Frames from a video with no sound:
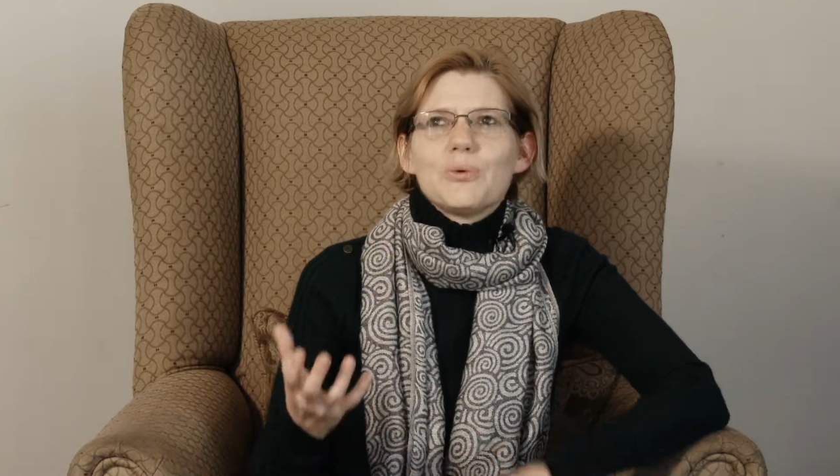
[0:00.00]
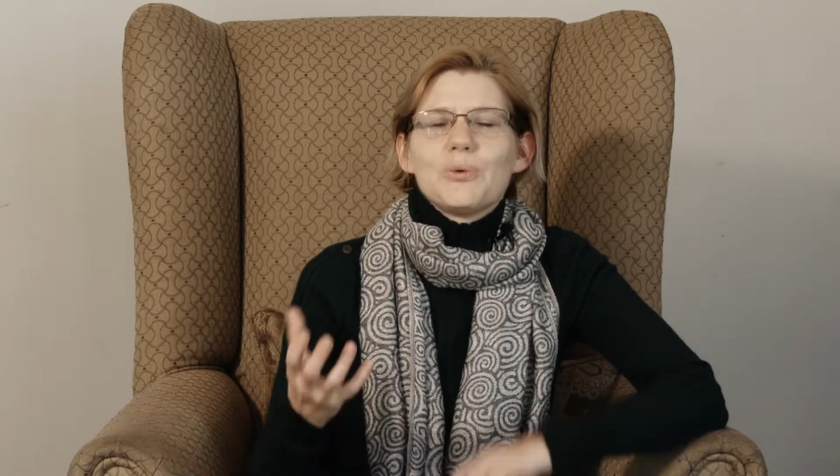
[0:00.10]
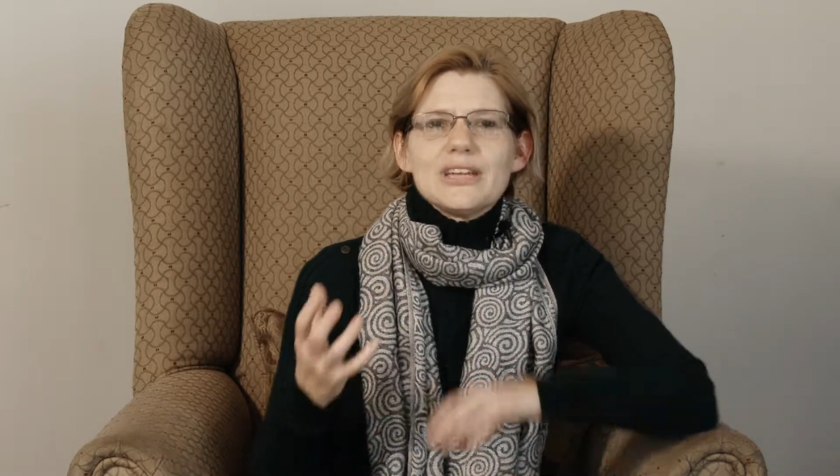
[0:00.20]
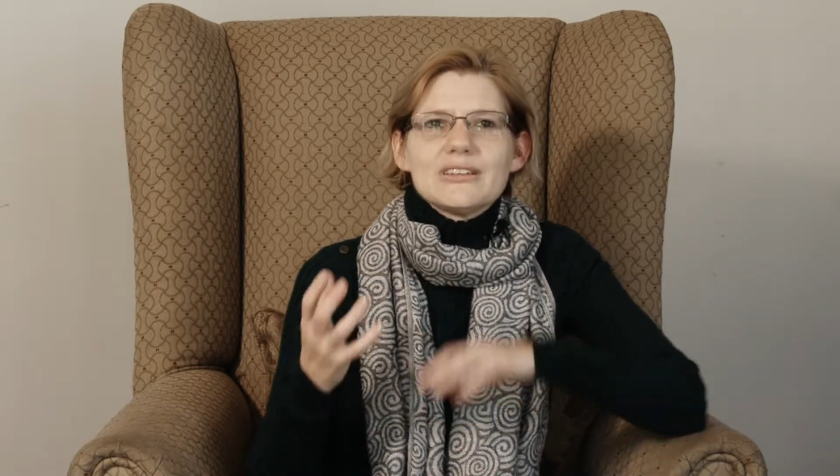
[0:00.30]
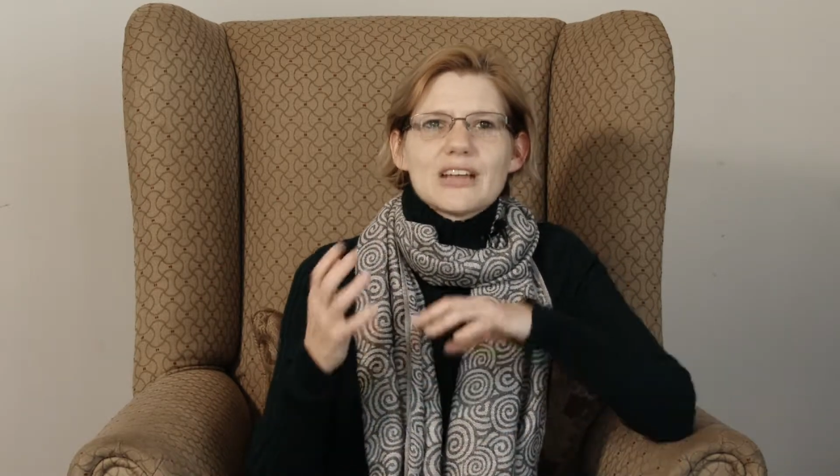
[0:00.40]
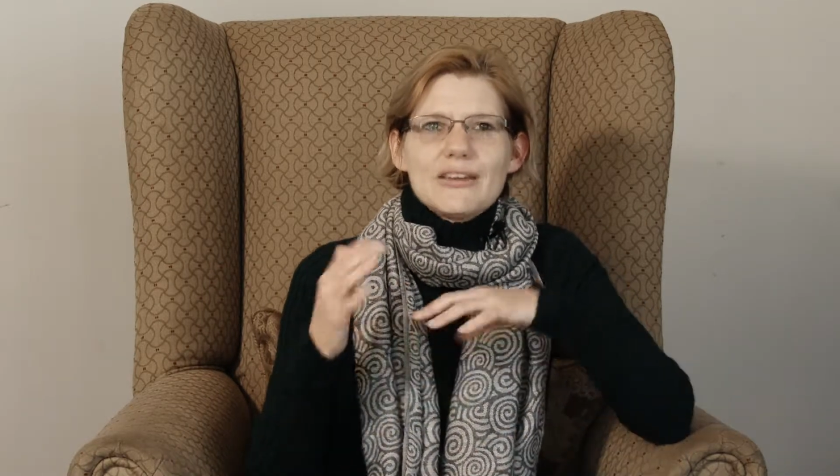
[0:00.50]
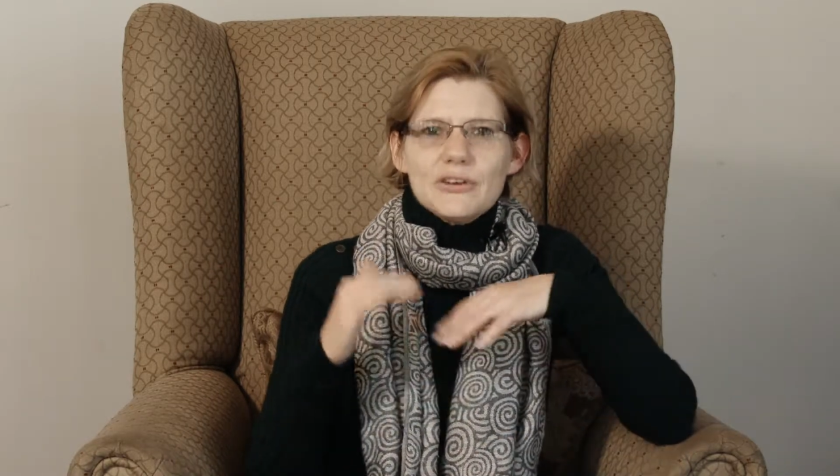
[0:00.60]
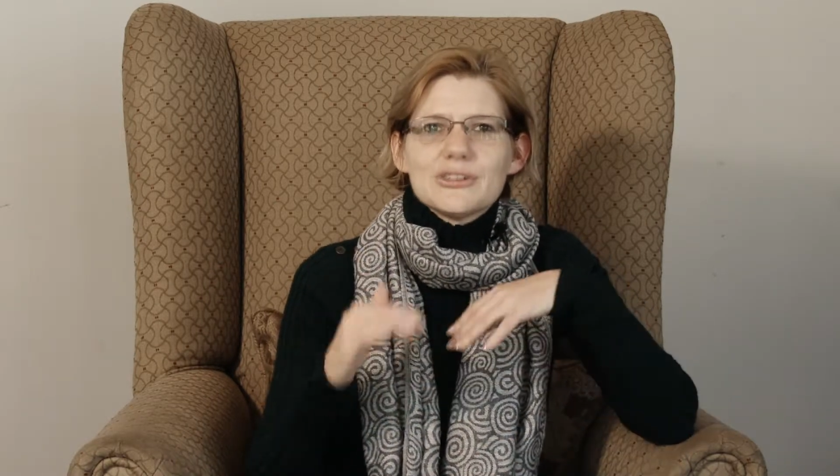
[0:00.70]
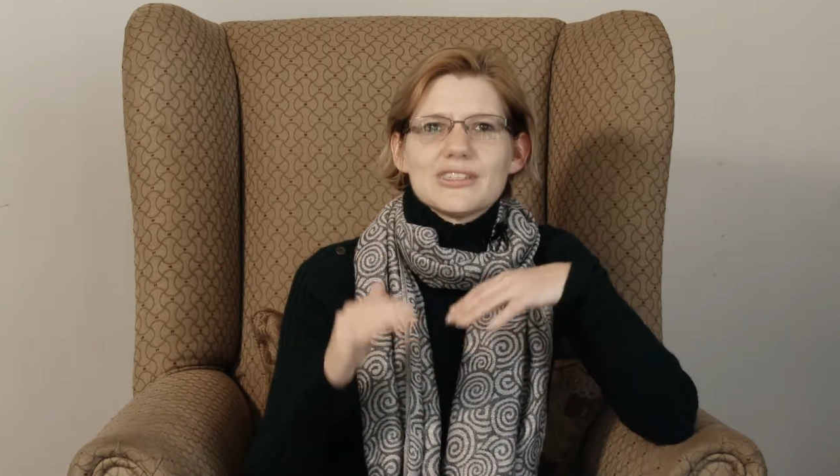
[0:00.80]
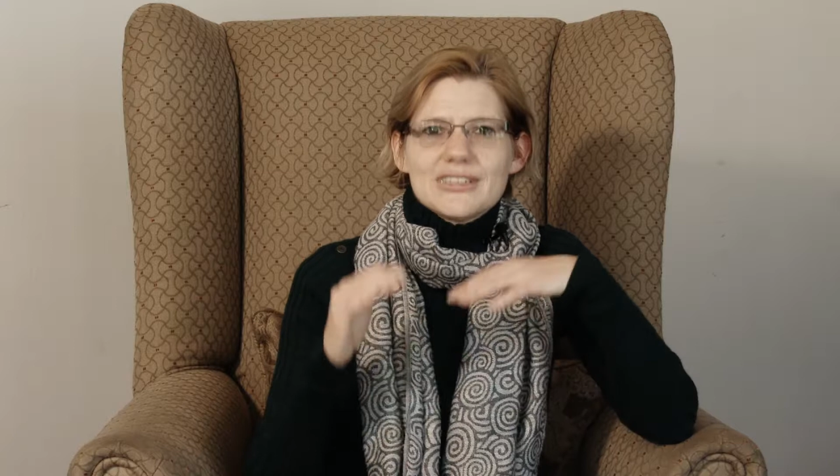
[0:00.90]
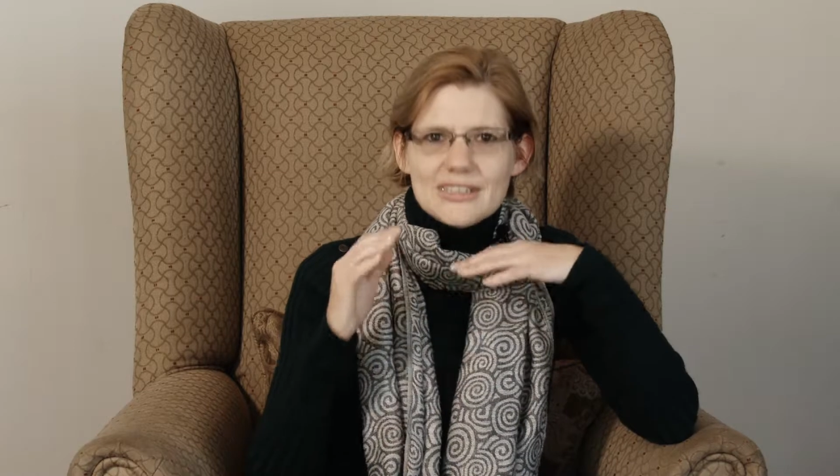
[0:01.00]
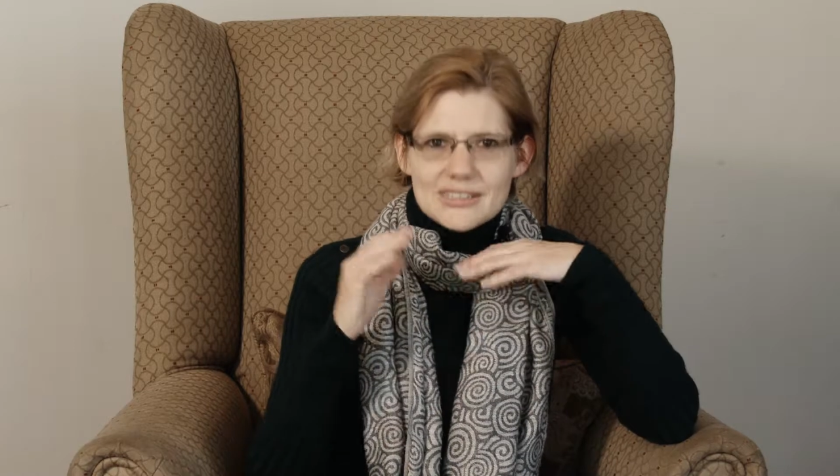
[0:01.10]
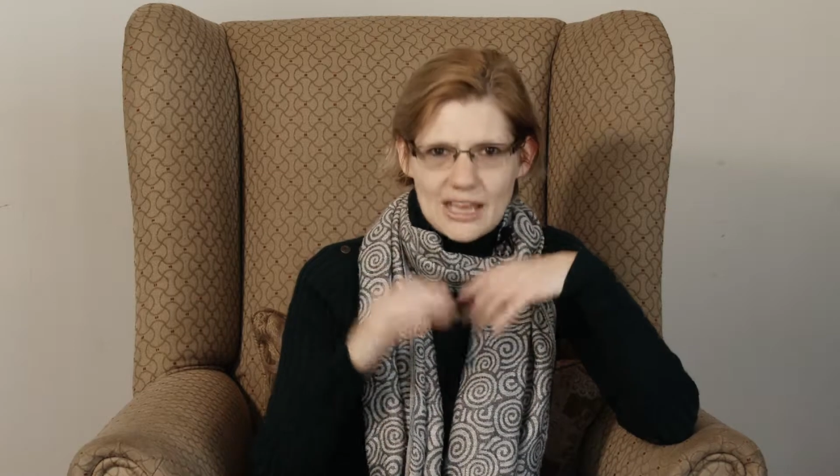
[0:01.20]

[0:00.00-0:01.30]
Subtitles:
when diversity is